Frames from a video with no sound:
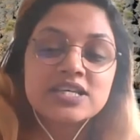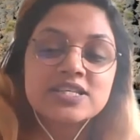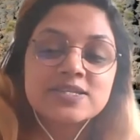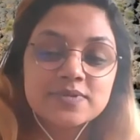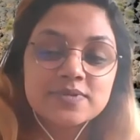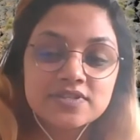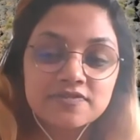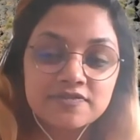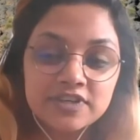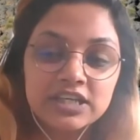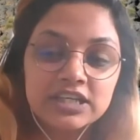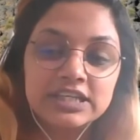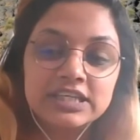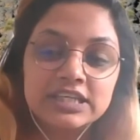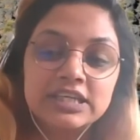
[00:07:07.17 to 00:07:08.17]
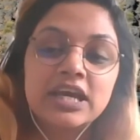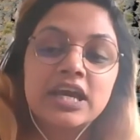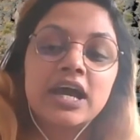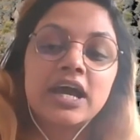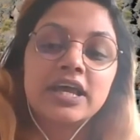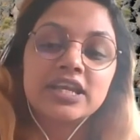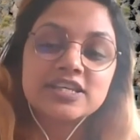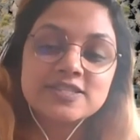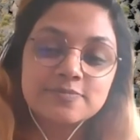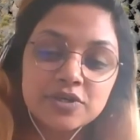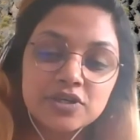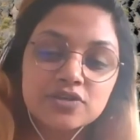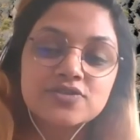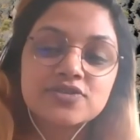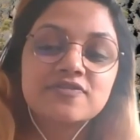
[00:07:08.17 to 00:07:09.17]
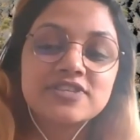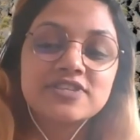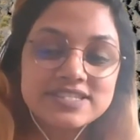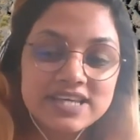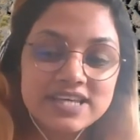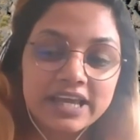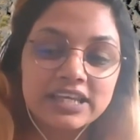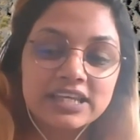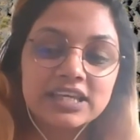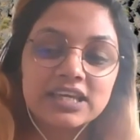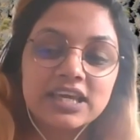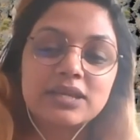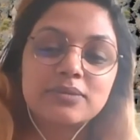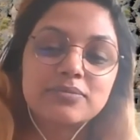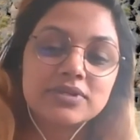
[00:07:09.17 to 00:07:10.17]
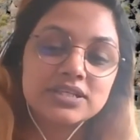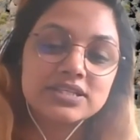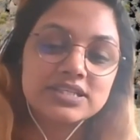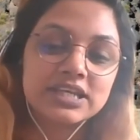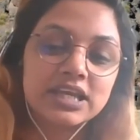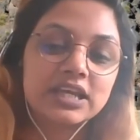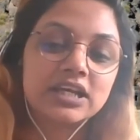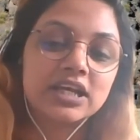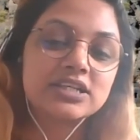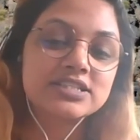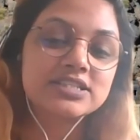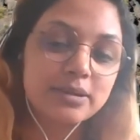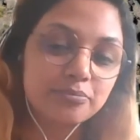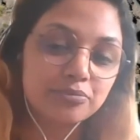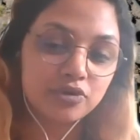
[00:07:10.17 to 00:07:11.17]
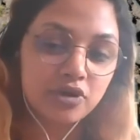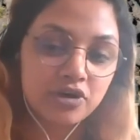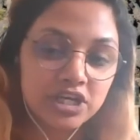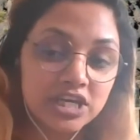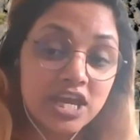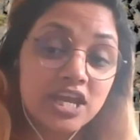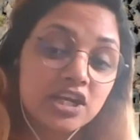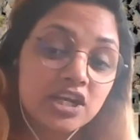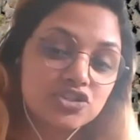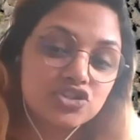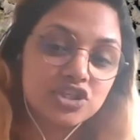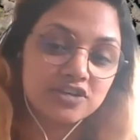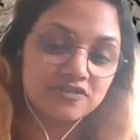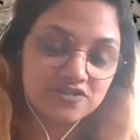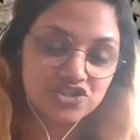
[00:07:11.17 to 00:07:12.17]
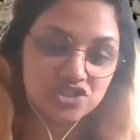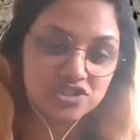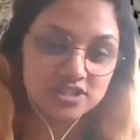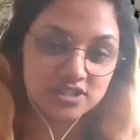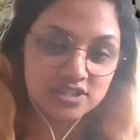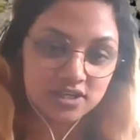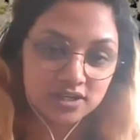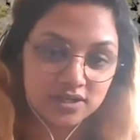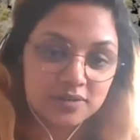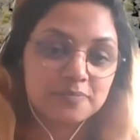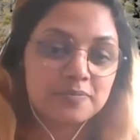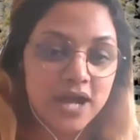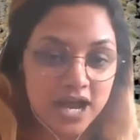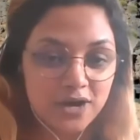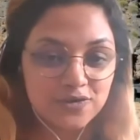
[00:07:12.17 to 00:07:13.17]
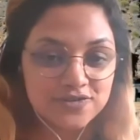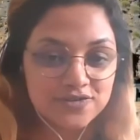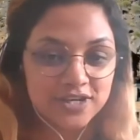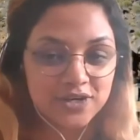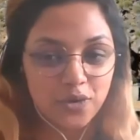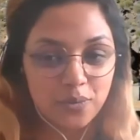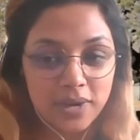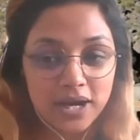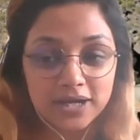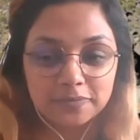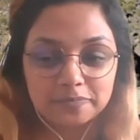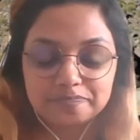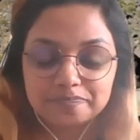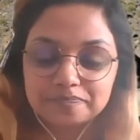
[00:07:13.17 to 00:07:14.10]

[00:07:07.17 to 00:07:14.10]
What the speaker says: specifically an experience of designing and building a contemporary energy efficient house in Oman.